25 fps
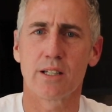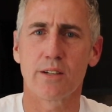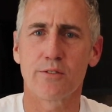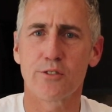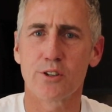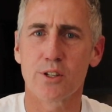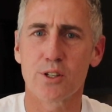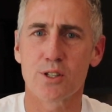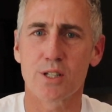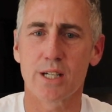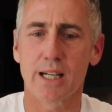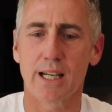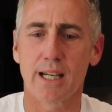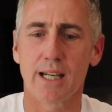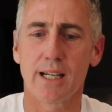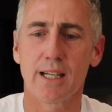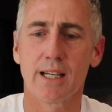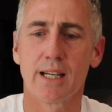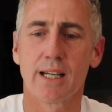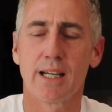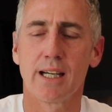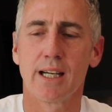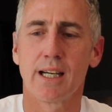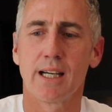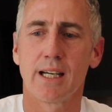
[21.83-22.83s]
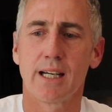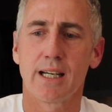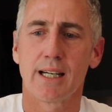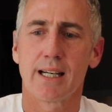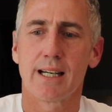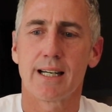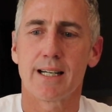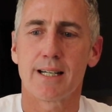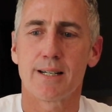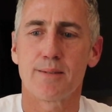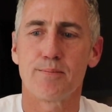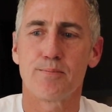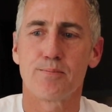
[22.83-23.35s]
different today.
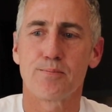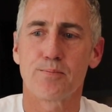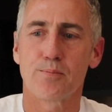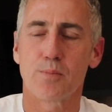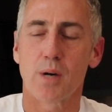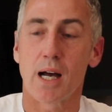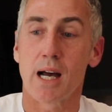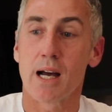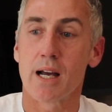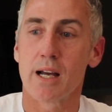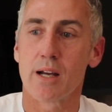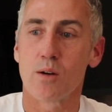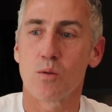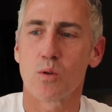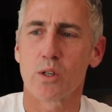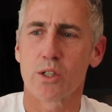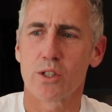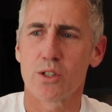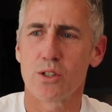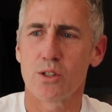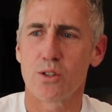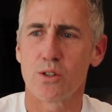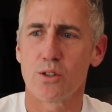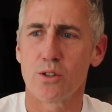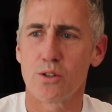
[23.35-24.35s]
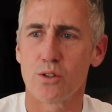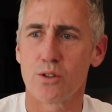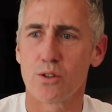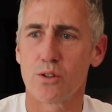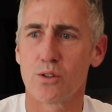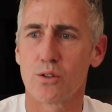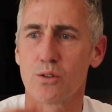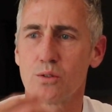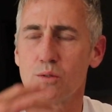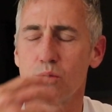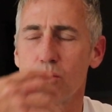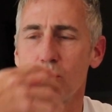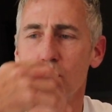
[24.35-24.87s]
I want
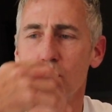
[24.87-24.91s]
to